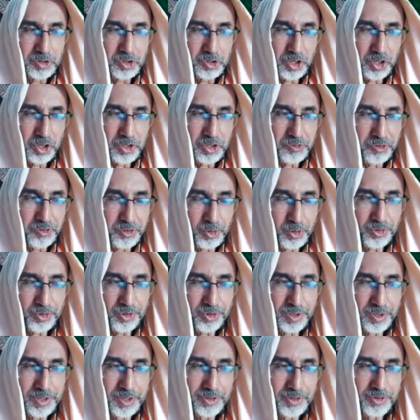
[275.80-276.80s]

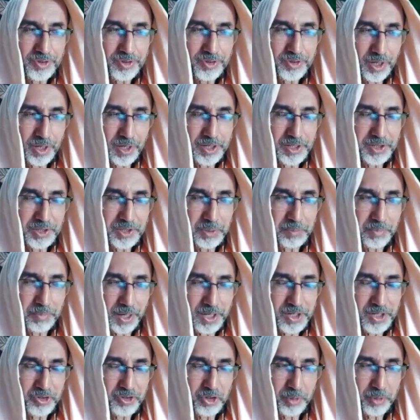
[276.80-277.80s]
confusion is there in the
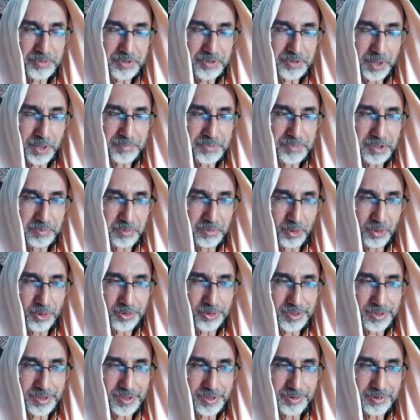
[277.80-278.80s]
mind of some
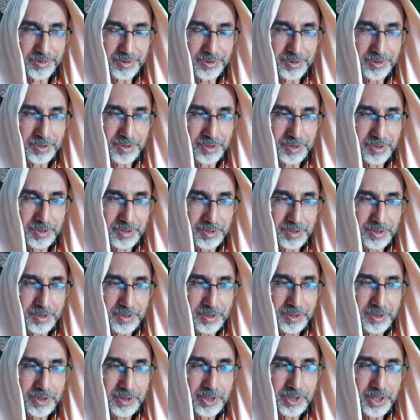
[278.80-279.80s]
devotees,
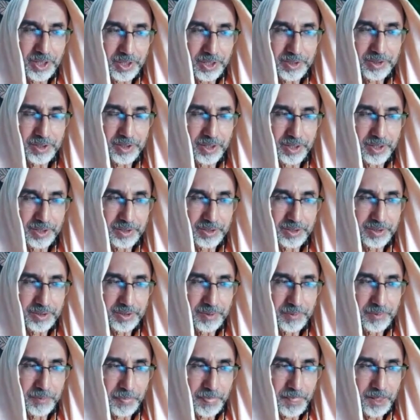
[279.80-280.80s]
thinking
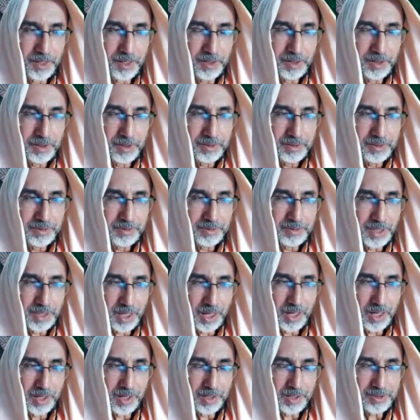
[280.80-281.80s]

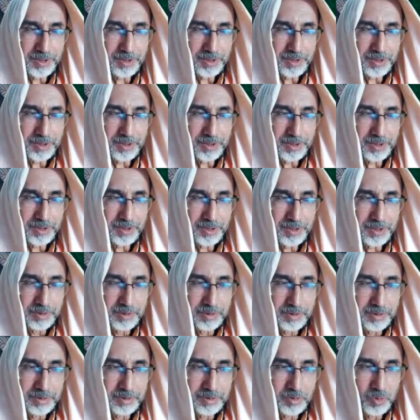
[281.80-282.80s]
that
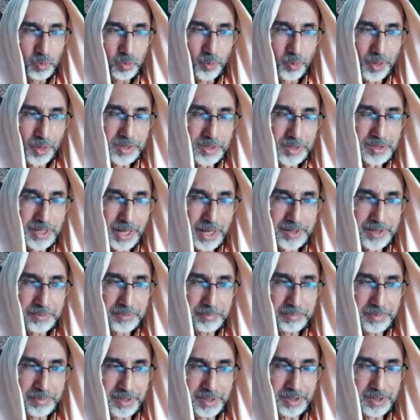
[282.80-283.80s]
one
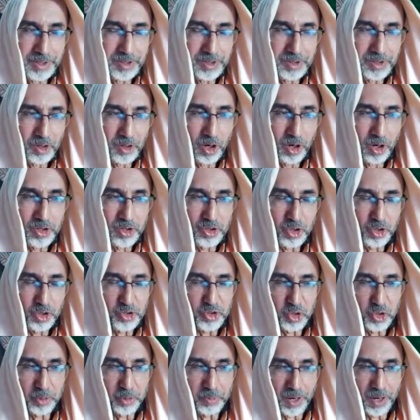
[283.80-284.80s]
can be
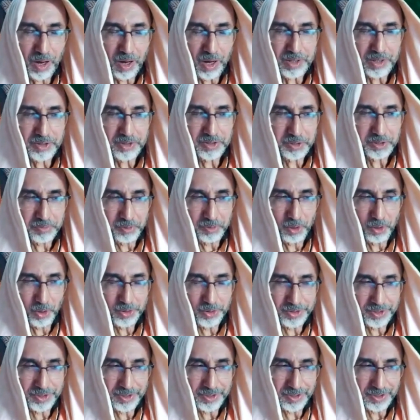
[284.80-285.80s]
ananya-bhāk
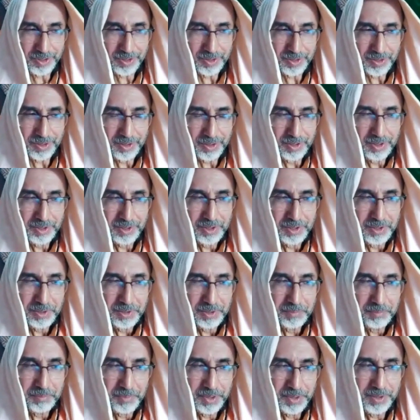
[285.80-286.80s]
devotee,
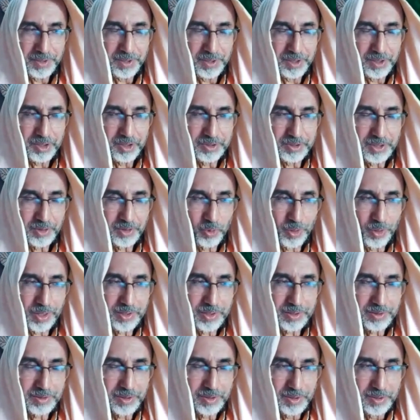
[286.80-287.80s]
meaning that
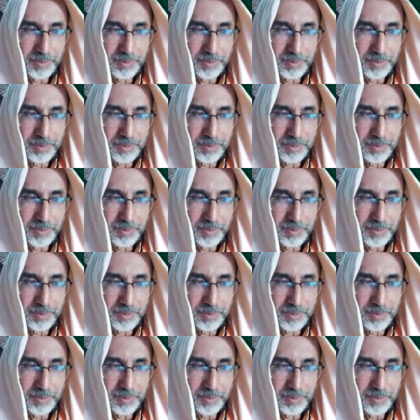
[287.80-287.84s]
one